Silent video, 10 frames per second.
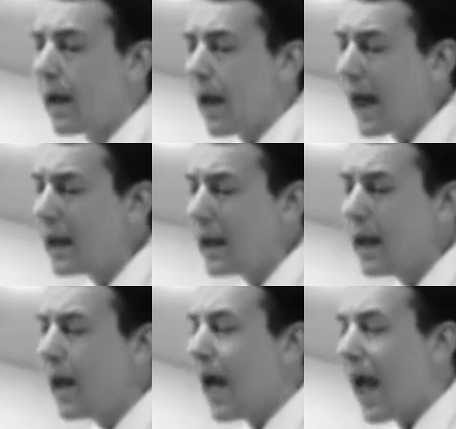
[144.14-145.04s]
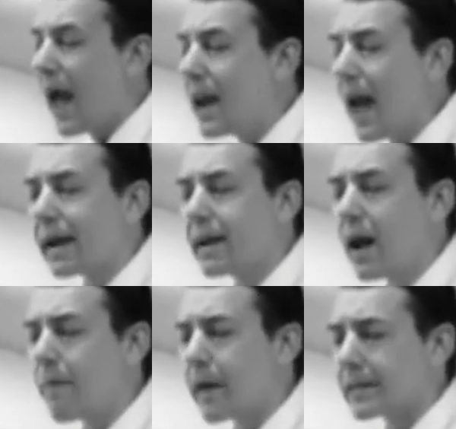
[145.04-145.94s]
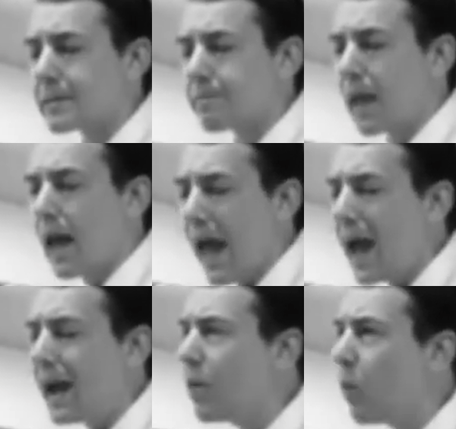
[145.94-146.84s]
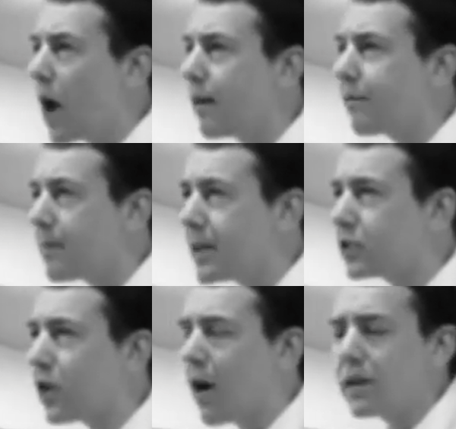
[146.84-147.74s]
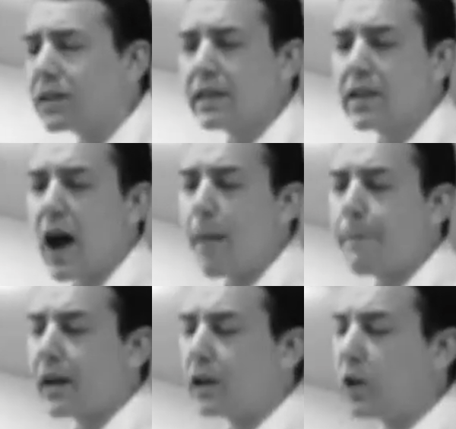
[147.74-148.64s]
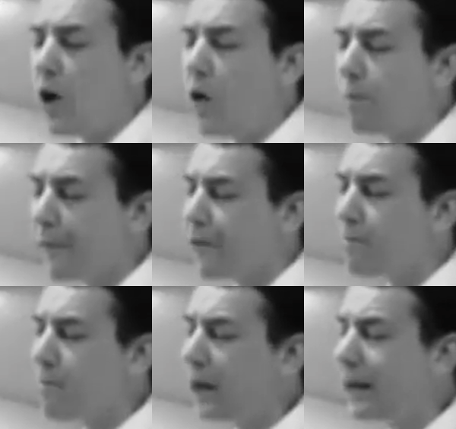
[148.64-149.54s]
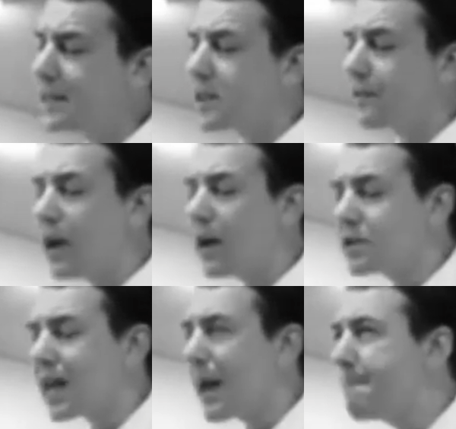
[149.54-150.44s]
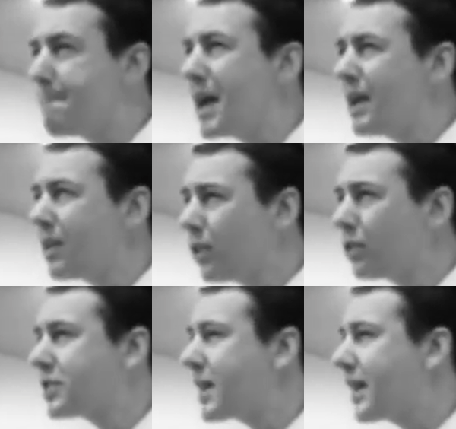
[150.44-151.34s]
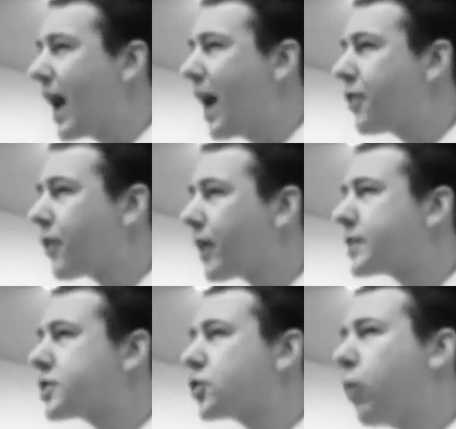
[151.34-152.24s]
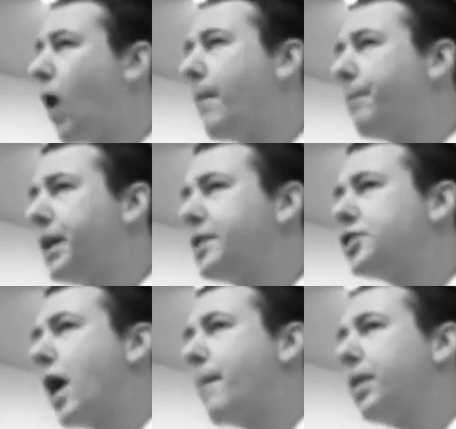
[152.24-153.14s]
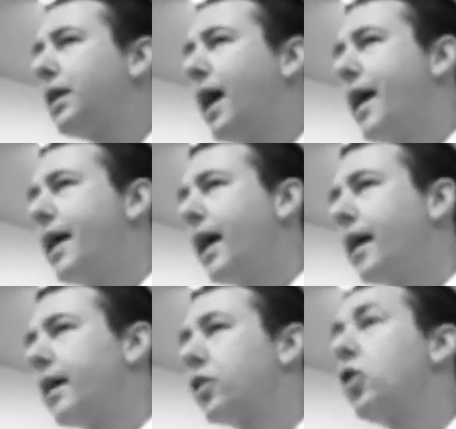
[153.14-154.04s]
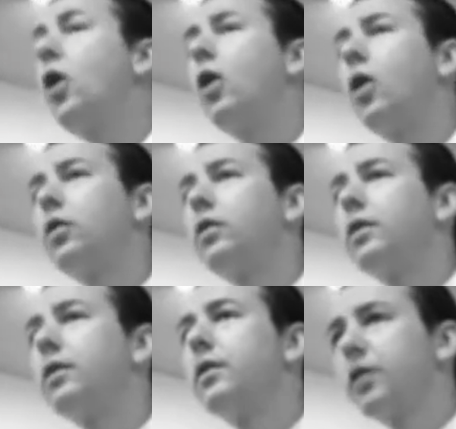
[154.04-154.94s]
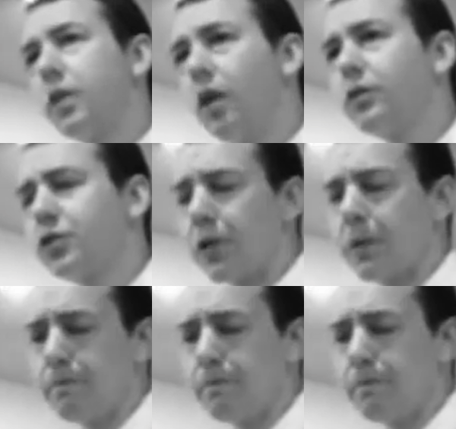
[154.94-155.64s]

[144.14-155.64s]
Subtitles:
and economics. Any one of them a daunting topic alone, but for millions of years they mingled together in a swampy jambalaya called culture.